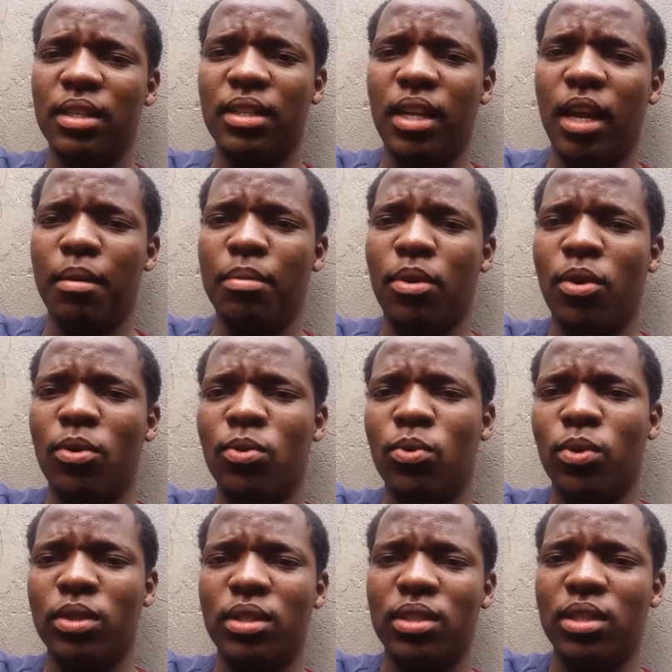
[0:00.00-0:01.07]
the
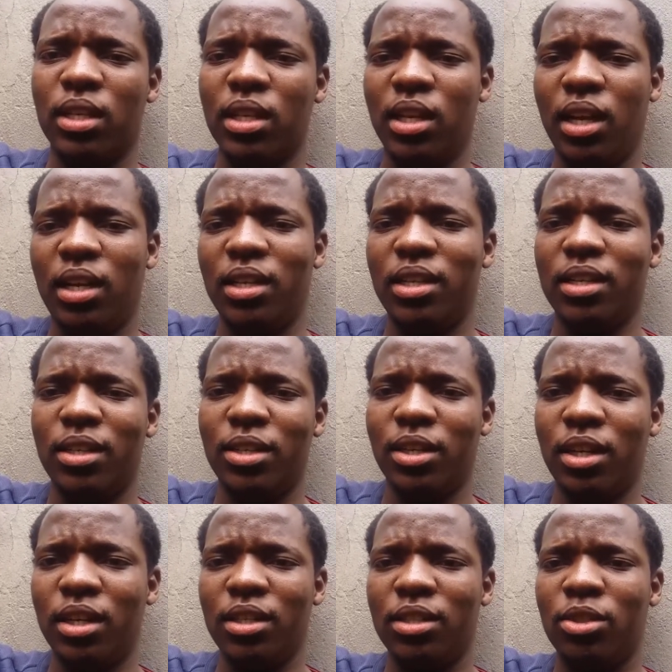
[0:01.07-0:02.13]
scapegoat was a
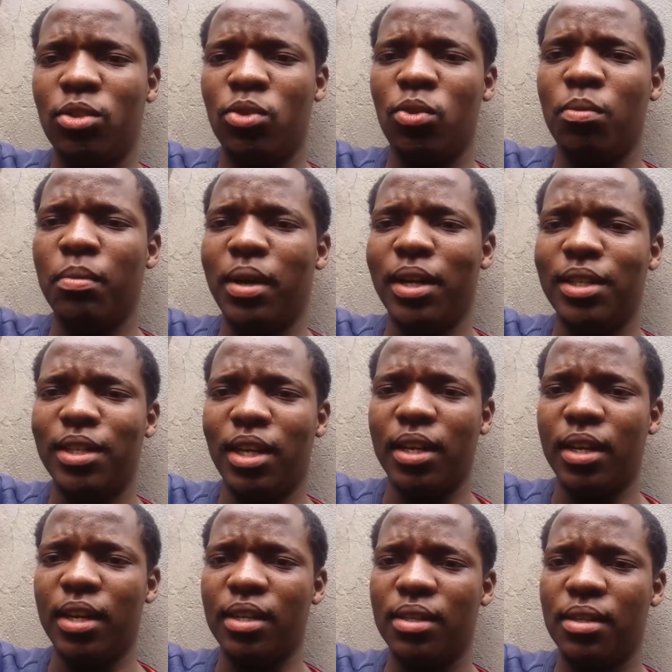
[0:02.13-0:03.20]
little too much,
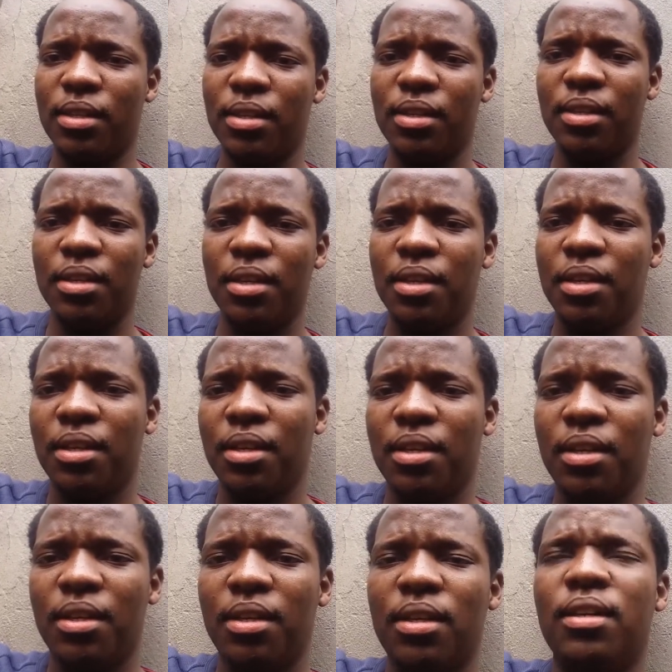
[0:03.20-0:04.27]
I guess.
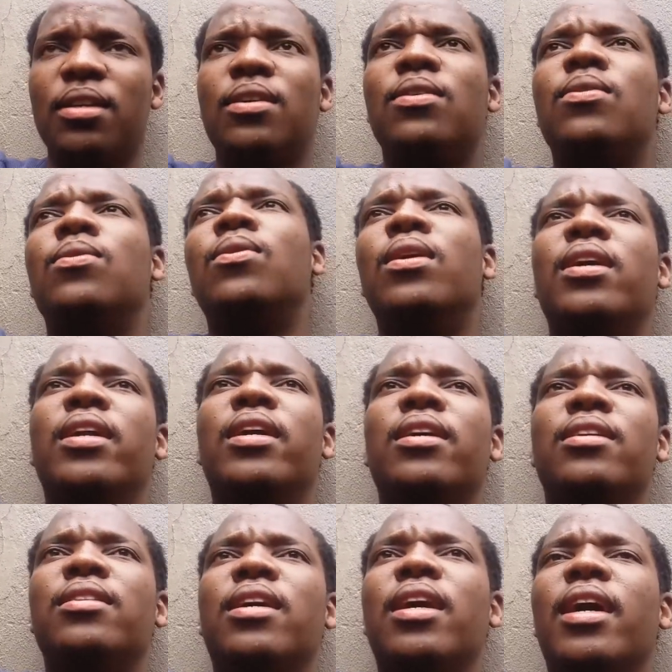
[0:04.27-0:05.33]
What
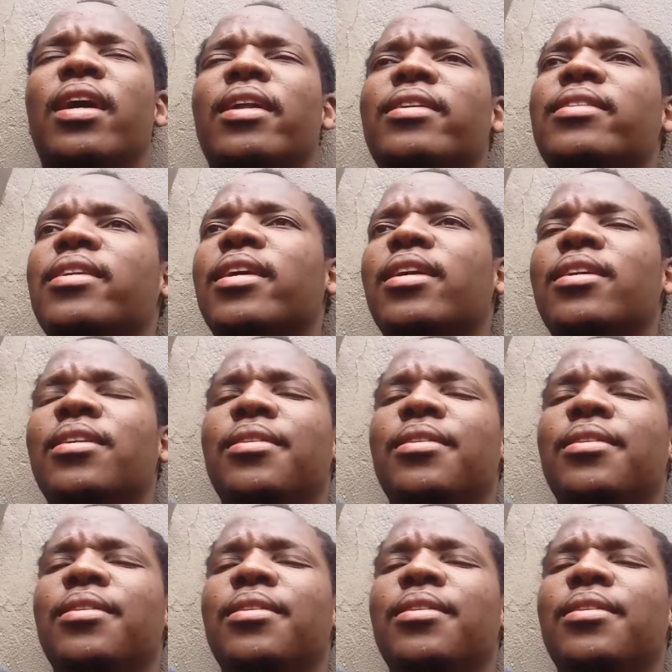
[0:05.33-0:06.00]
else I gotta say?